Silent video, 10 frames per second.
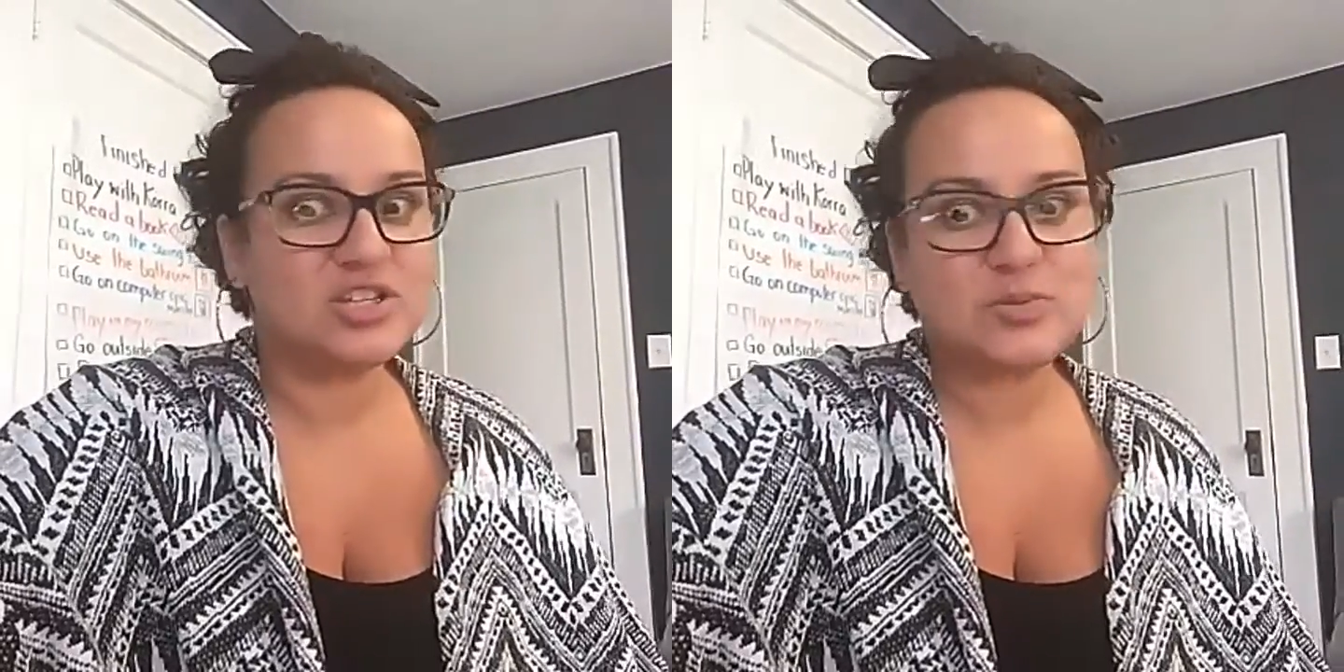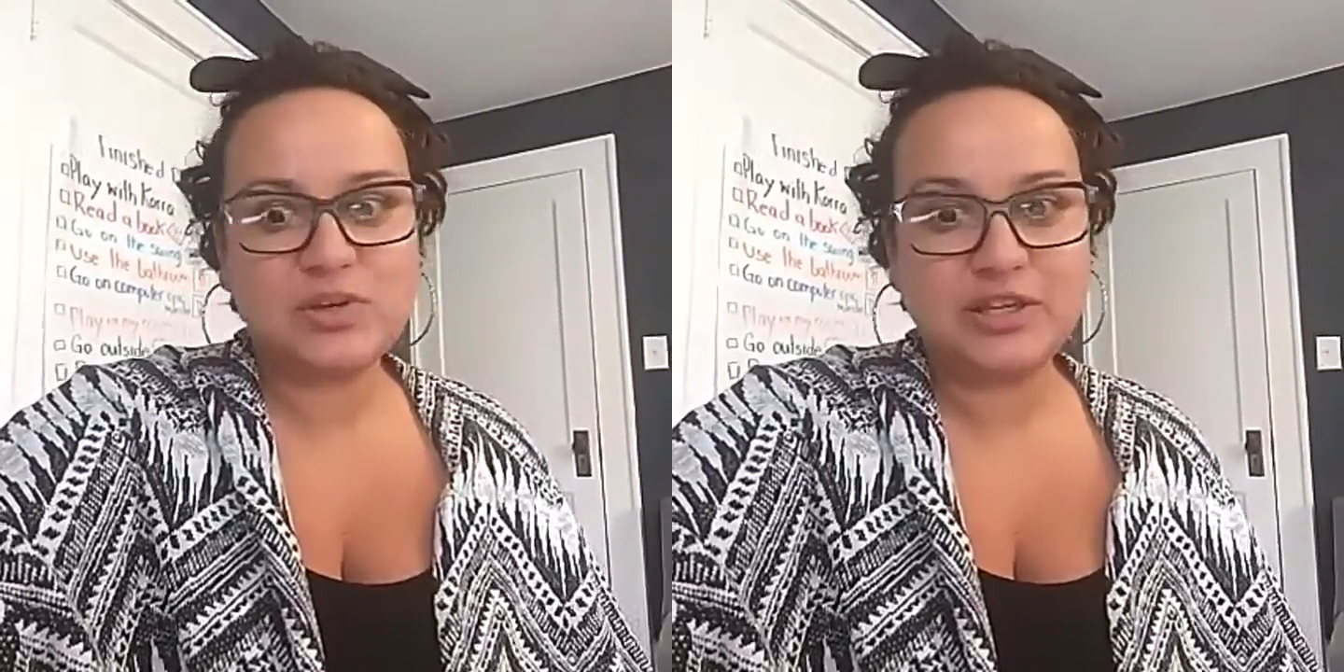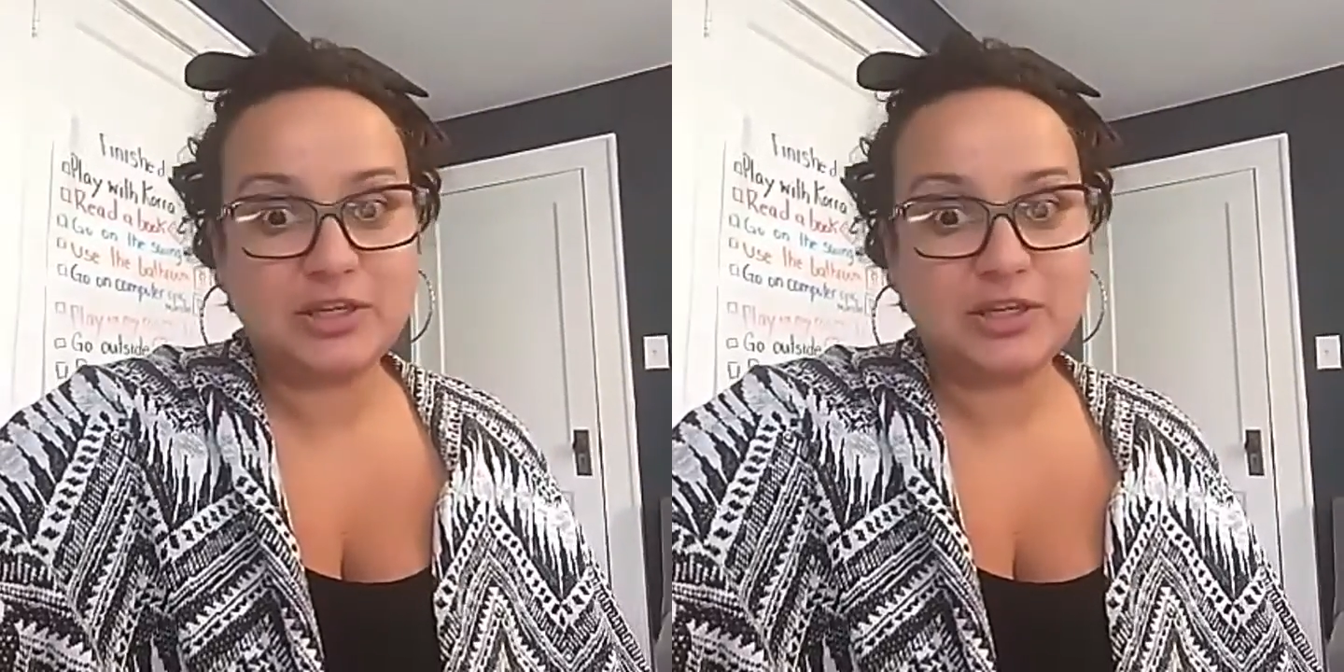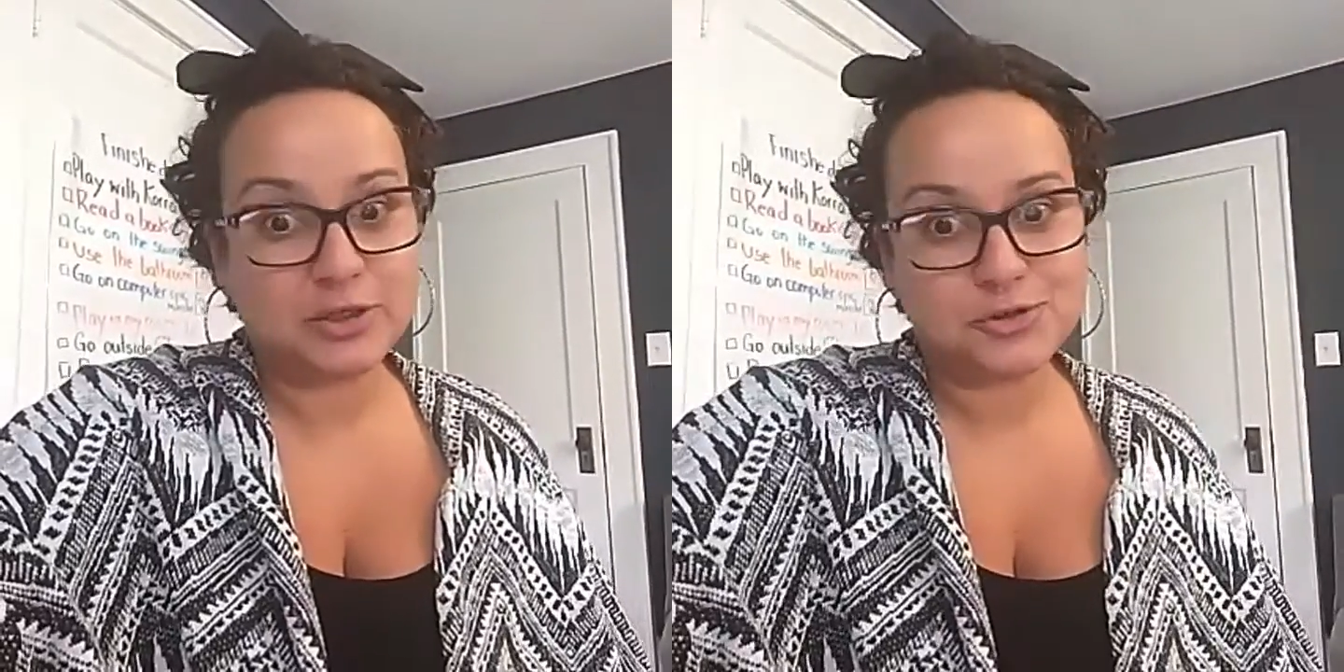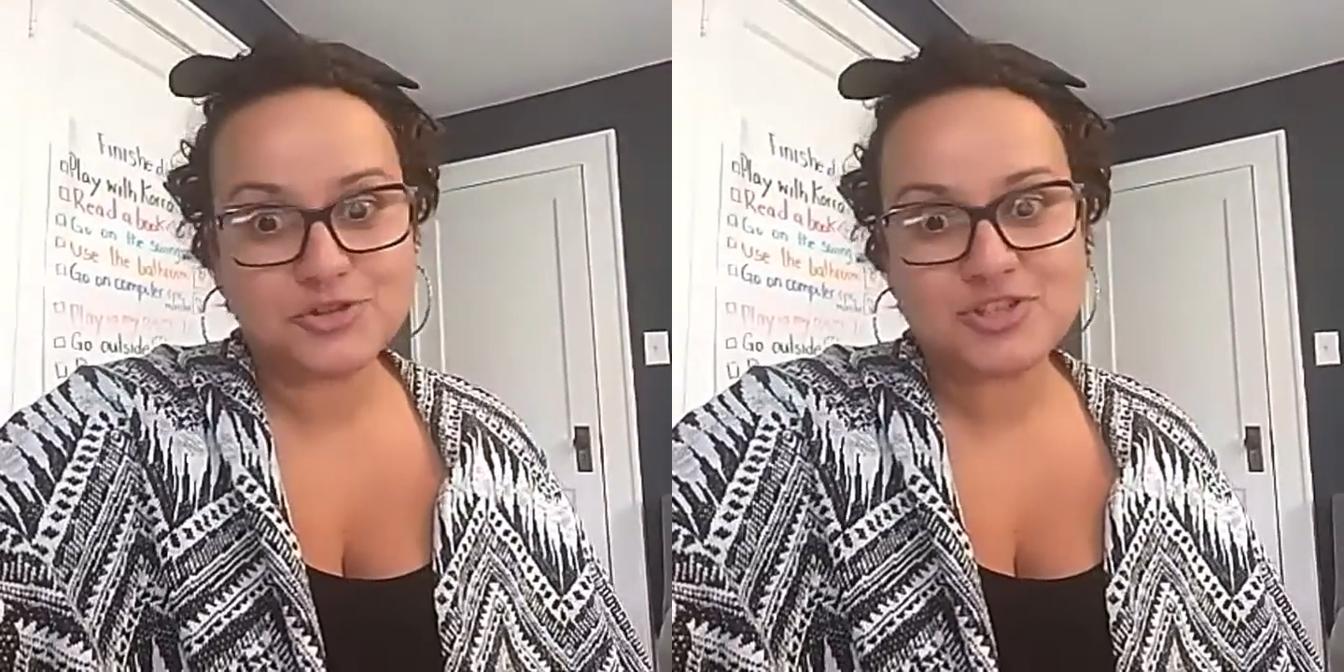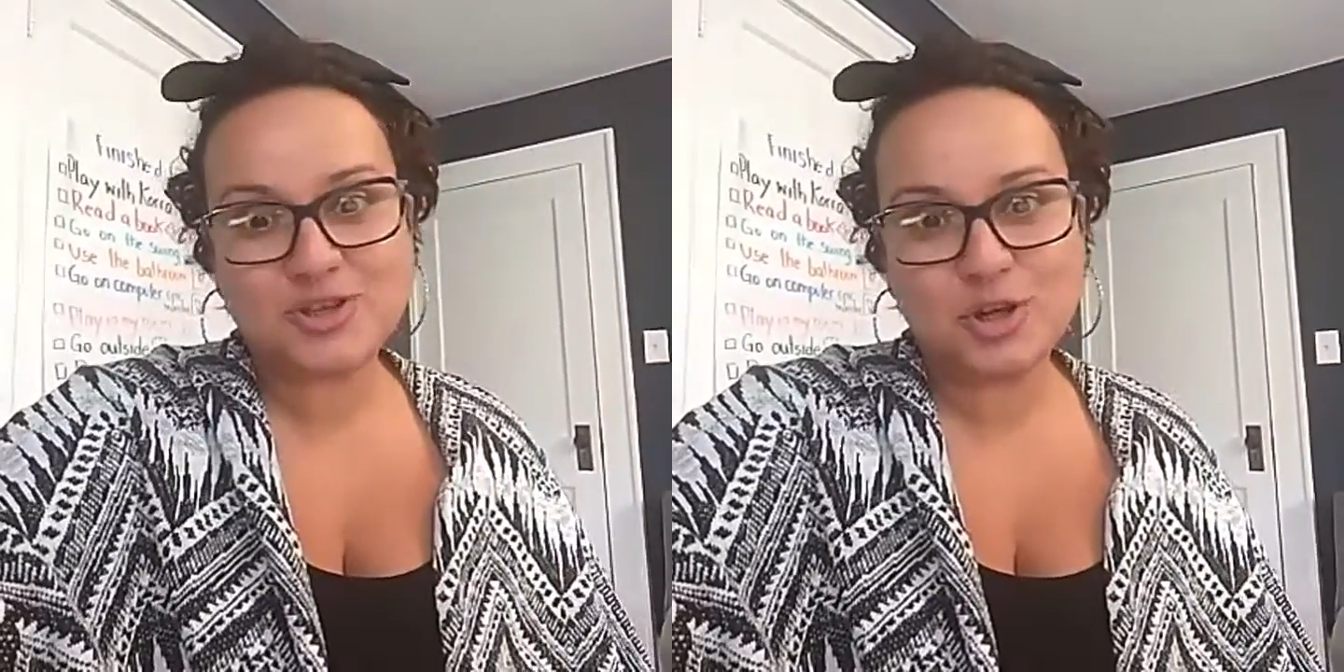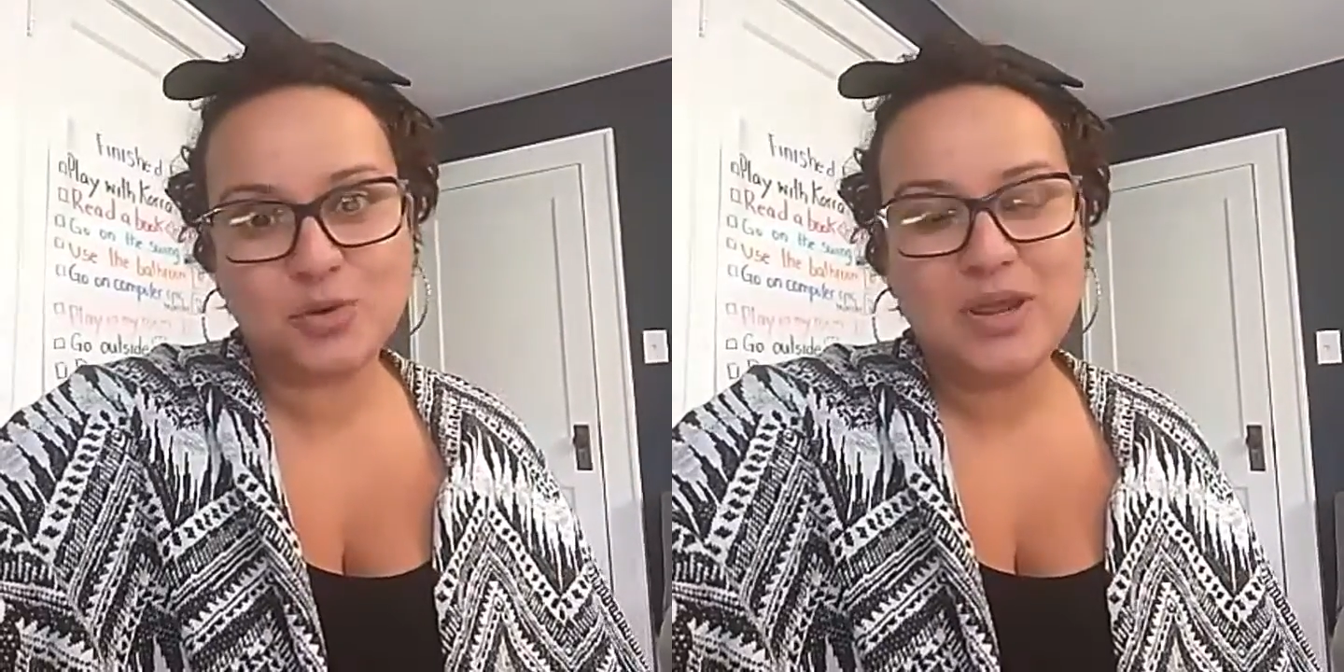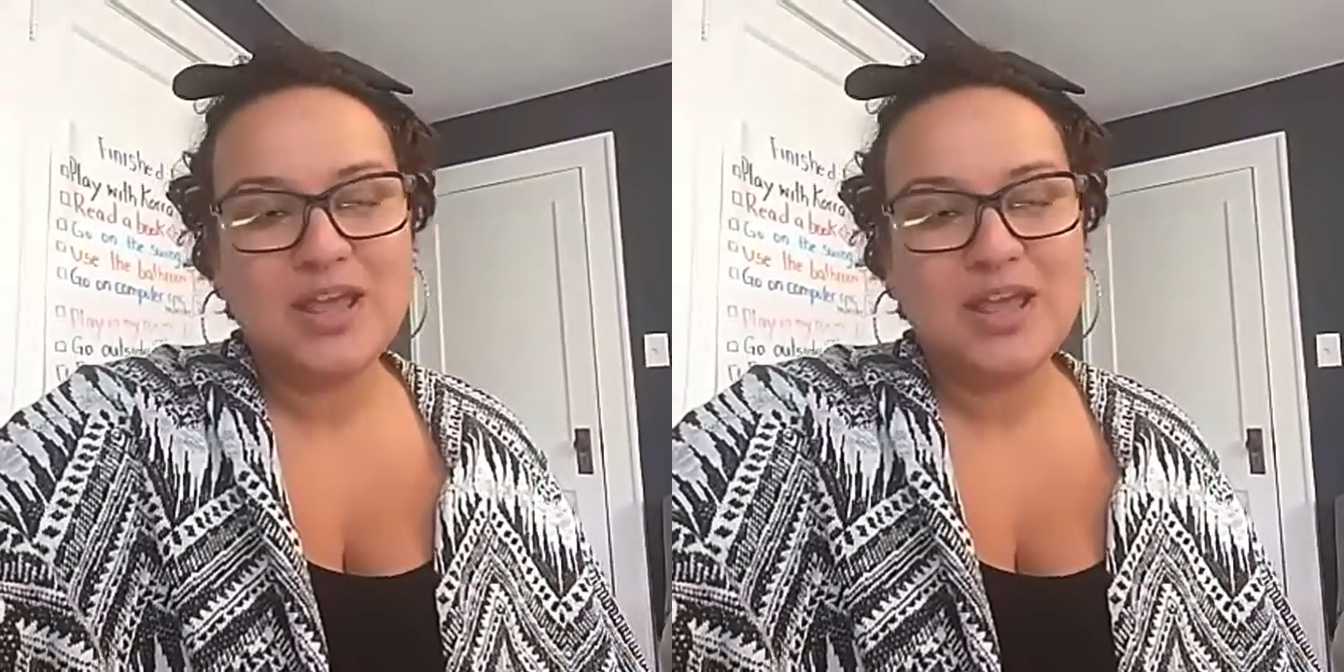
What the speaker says: It's been years, you know.